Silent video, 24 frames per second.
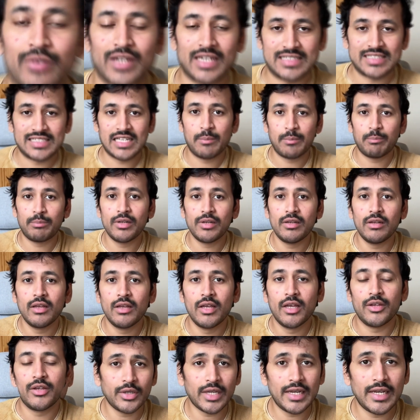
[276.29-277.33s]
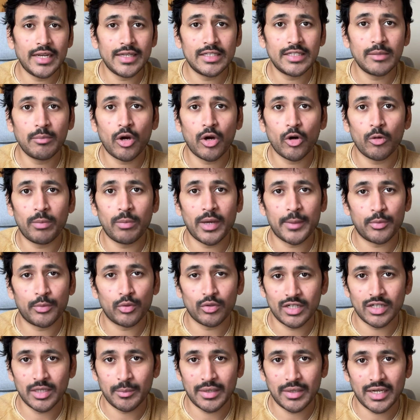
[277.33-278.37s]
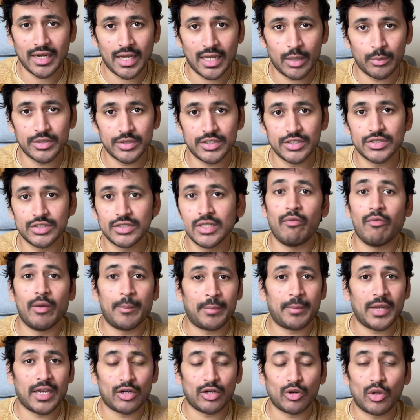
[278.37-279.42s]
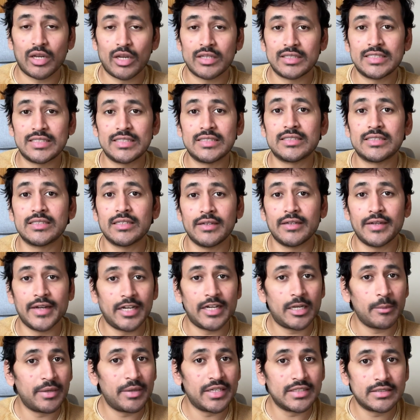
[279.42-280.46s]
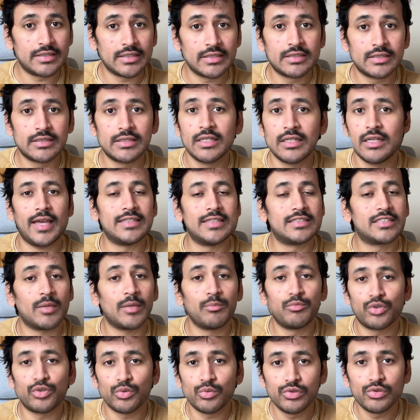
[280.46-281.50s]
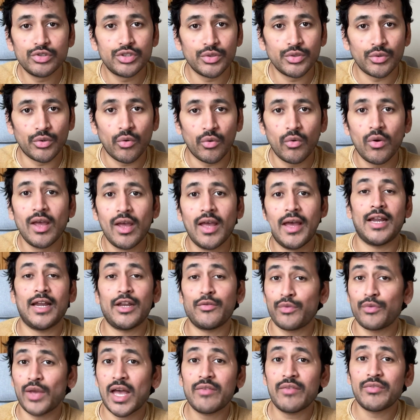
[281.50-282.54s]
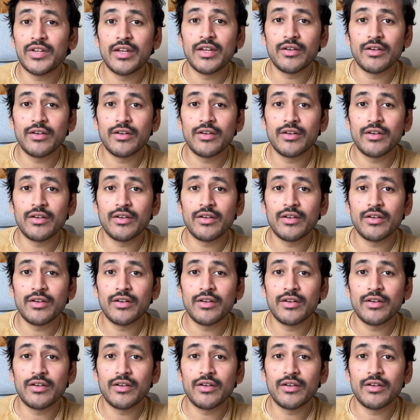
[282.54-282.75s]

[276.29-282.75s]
example, you can lay them out by programming languages, web technologies, databases, and some tools you know. And if you have any